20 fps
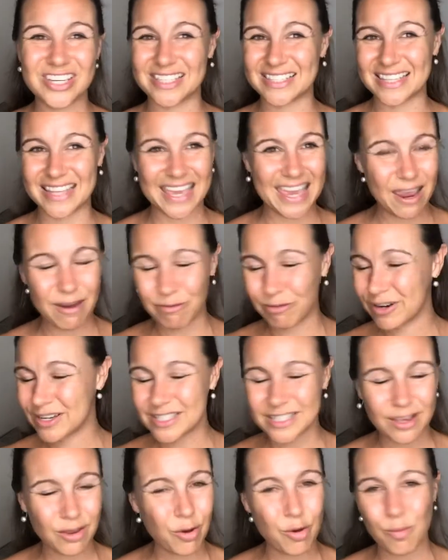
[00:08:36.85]
every
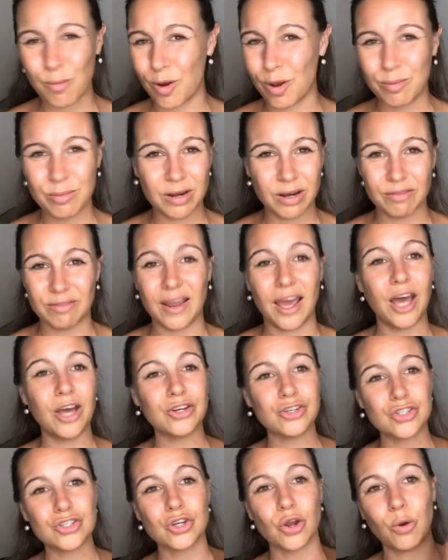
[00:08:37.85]
single moment of now
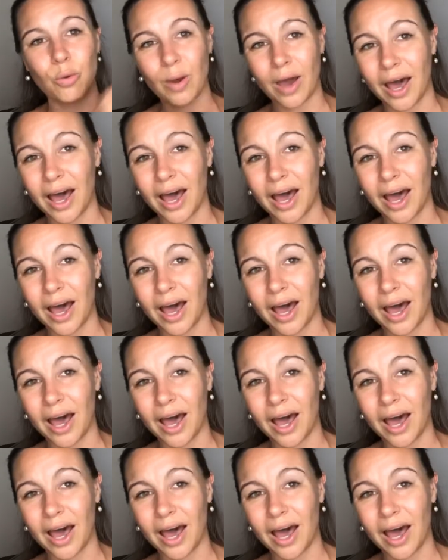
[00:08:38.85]
show